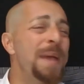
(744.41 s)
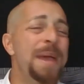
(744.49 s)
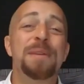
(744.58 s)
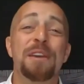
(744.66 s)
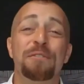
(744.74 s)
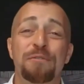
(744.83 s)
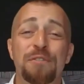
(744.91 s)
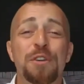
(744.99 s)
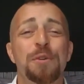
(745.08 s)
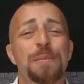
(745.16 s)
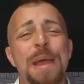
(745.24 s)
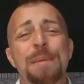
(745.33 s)
Maybe a
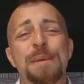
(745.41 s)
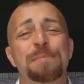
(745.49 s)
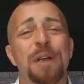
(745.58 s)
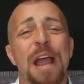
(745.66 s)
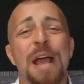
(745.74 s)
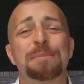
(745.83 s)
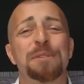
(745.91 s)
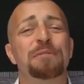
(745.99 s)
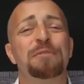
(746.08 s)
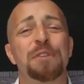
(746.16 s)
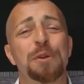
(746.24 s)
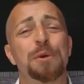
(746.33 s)
few, maybe perhaps a
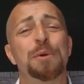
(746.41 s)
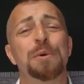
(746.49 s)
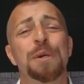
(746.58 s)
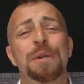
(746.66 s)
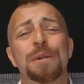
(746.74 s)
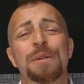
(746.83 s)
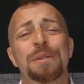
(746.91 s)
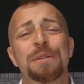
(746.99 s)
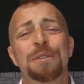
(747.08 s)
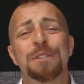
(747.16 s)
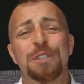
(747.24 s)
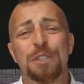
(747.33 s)
few
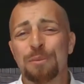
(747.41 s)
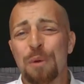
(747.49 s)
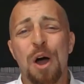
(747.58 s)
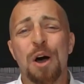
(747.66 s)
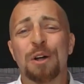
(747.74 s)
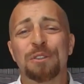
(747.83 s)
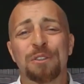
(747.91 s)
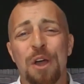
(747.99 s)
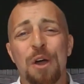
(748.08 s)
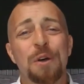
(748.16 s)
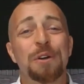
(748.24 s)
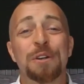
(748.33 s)
small
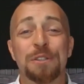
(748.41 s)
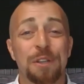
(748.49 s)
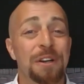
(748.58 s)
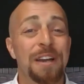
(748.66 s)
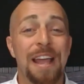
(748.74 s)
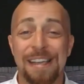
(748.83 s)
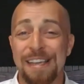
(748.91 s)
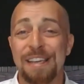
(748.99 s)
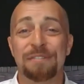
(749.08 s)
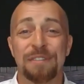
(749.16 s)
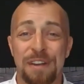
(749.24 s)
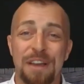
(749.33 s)
donors are
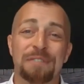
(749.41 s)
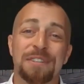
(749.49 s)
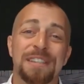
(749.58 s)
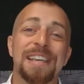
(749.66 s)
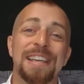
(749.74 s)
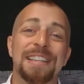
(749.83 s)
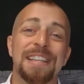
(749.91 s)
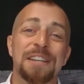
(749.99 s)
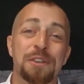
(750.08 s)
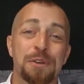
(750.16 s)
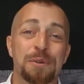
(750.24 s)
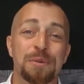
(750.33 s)
naive enough to think
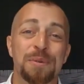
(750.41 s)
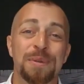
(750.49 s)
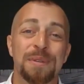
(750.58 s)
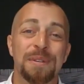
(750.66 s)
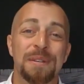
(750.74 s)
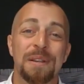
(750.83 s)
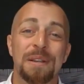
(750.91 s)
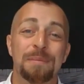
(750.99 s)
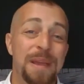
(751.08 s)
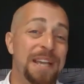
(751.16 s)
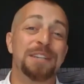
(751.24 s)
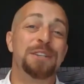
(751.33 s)
that you
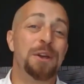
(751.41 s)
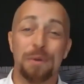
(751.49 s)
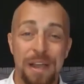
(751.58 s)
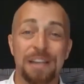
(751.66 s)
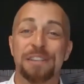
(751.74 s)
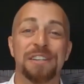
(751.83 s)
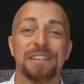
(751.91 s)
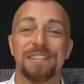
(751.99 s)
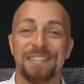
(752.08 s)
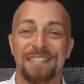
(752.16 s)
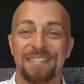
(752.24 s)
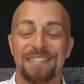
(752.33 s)
make a
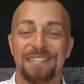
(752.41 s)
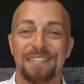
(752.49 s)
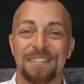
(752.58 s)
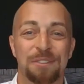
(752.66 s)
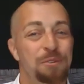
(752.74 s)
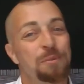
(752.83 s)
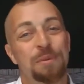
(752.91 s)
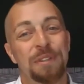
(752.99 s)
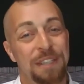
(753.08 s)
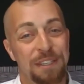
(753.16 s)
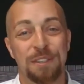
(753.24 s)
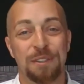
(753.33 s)
donation to a
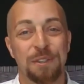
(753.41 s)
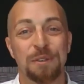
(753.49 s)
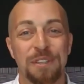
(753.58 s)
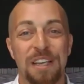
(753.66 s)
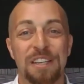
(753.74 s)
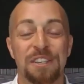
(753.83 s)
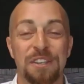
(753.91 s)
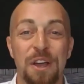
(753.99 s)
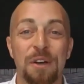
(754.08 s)
police association.